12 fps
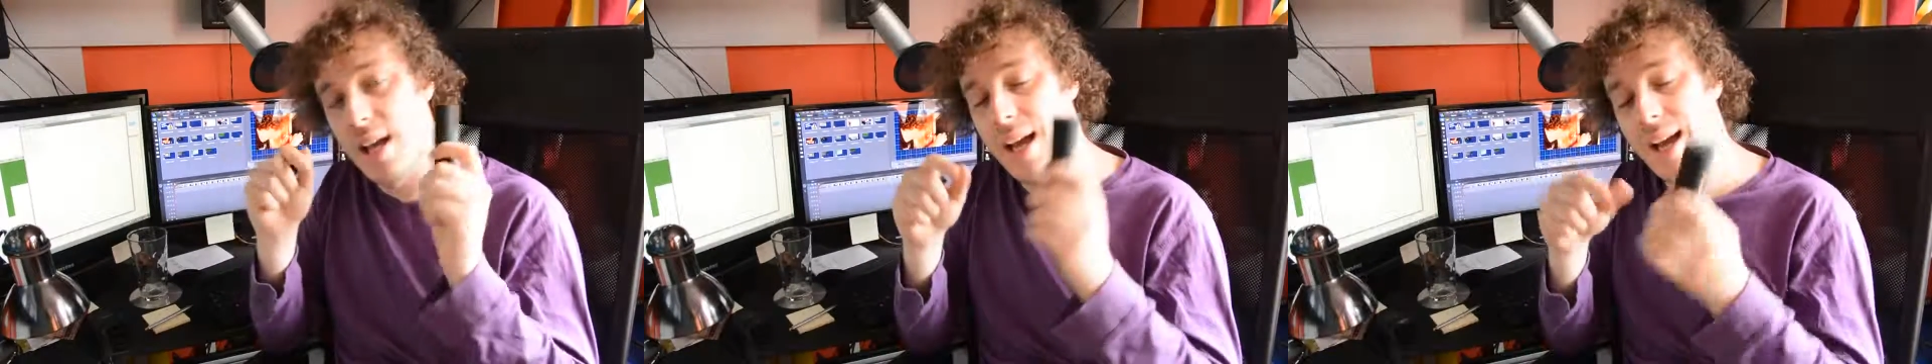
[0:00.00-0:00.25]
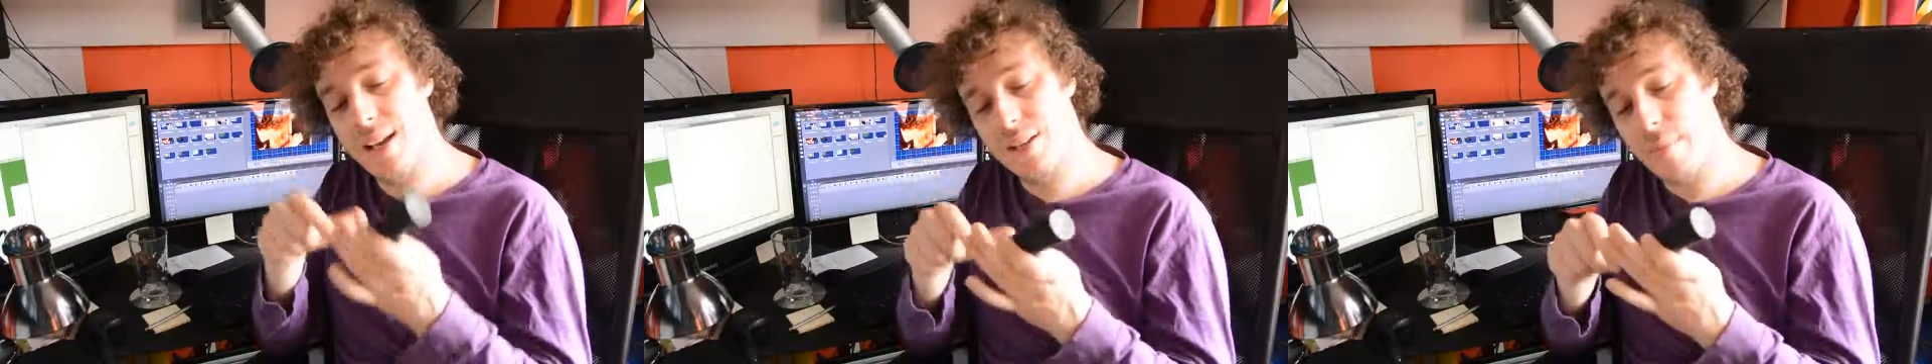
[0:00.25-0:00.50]

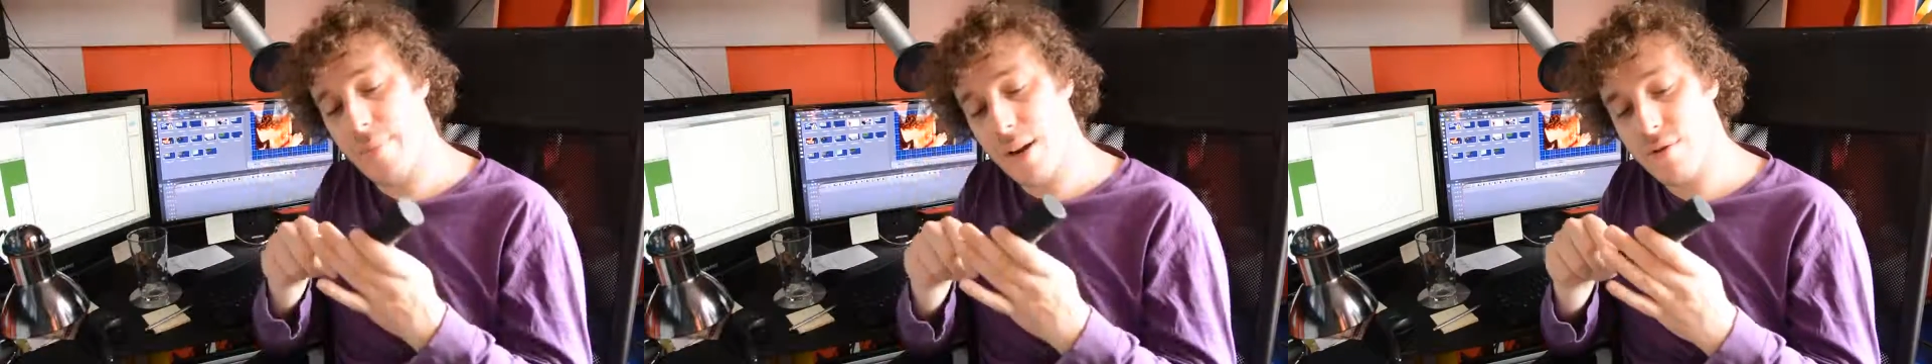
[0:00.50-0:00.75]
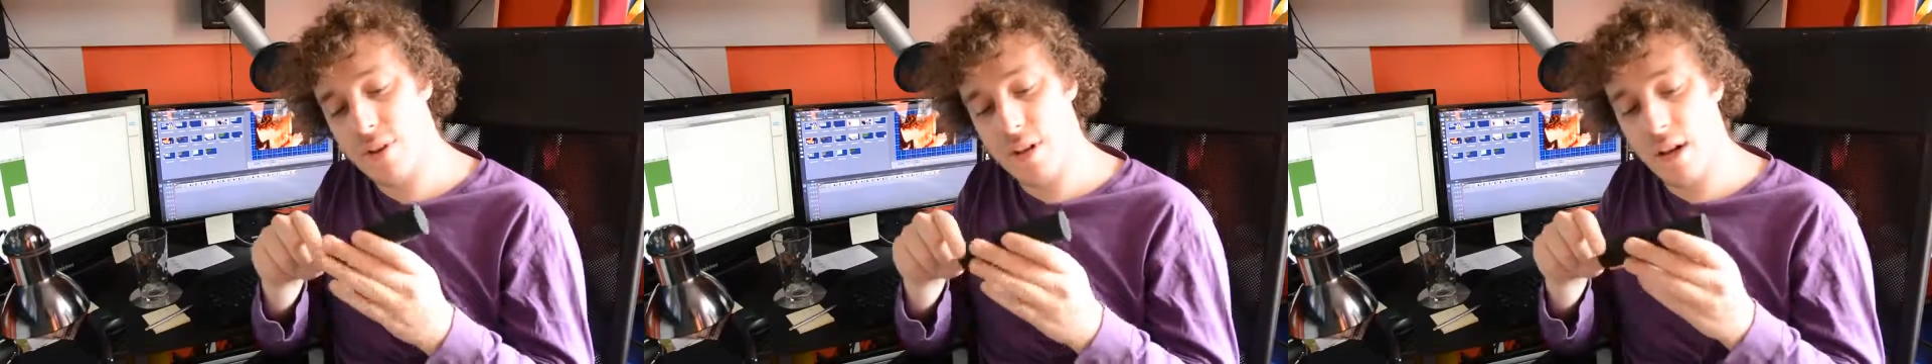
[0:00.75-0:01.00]
has a
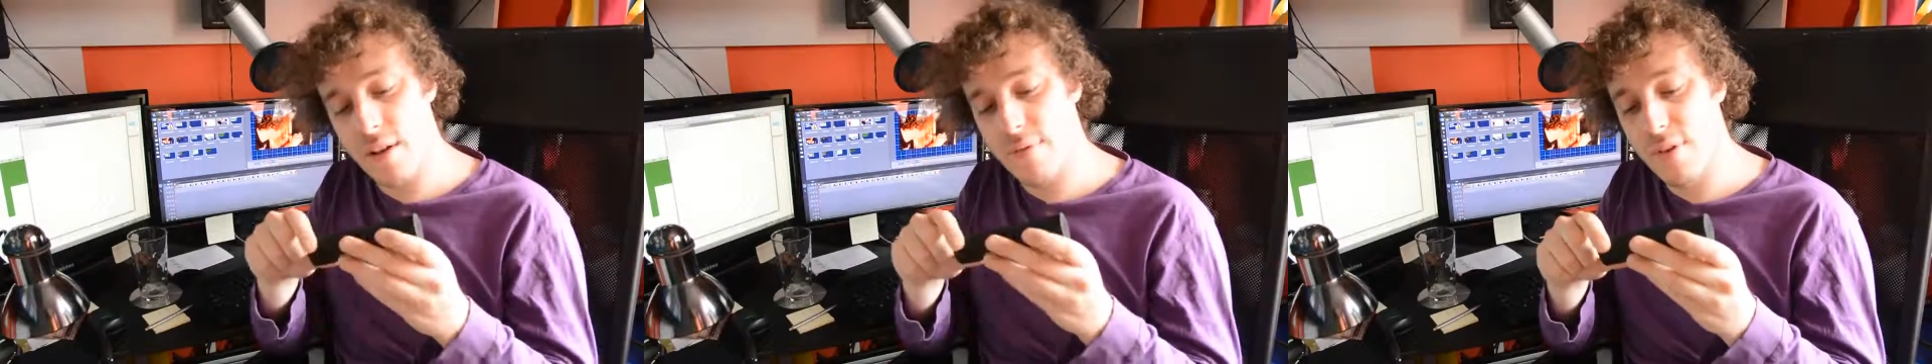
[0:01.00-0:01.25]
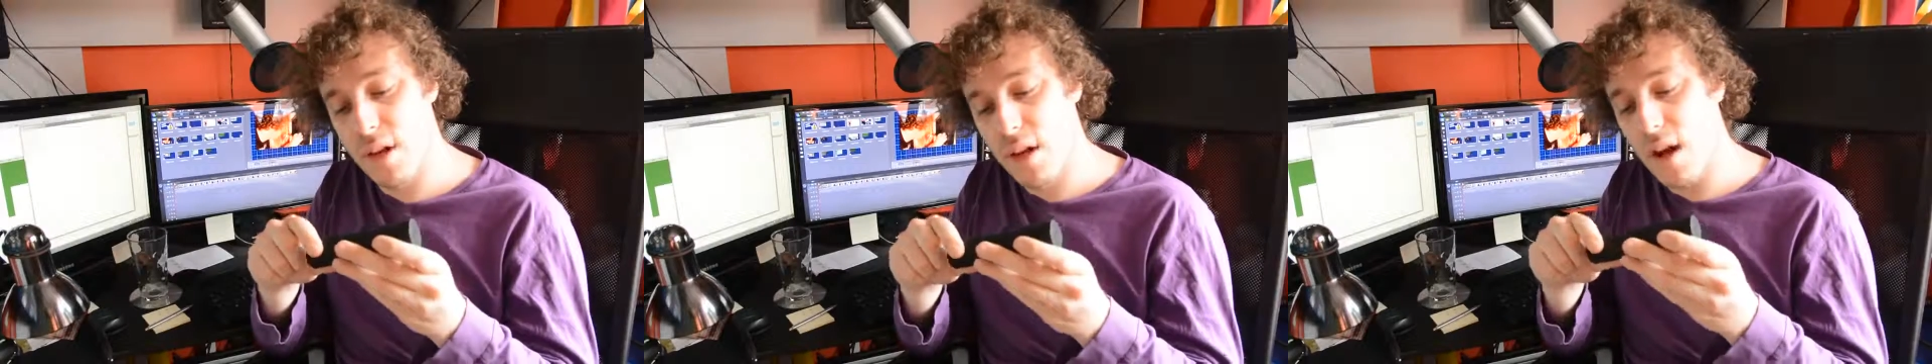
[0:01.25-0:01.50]
battery
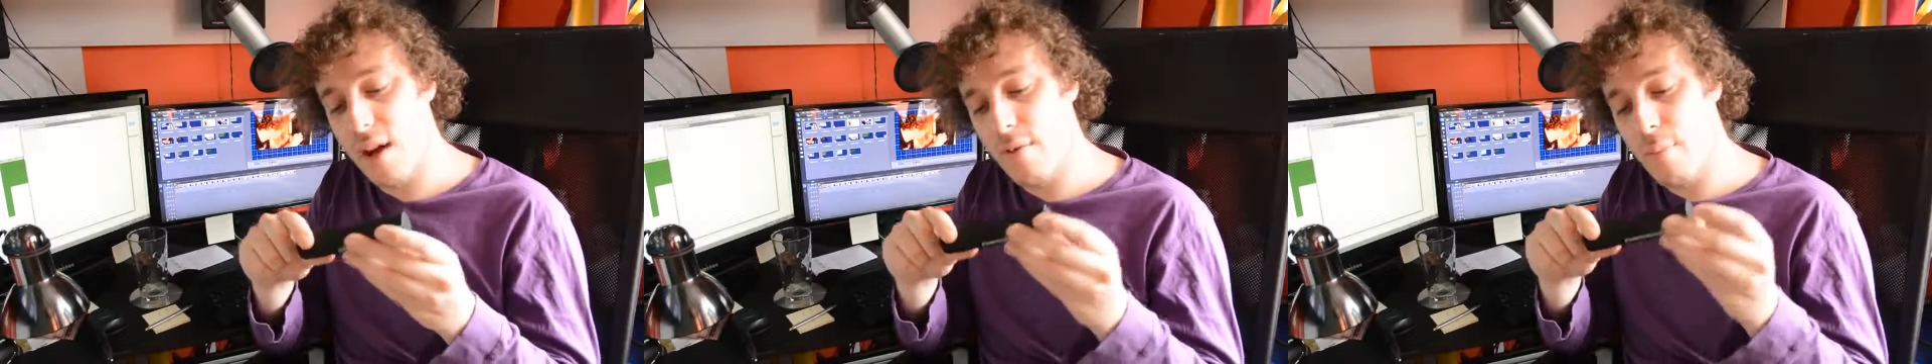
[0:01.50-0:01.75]
life of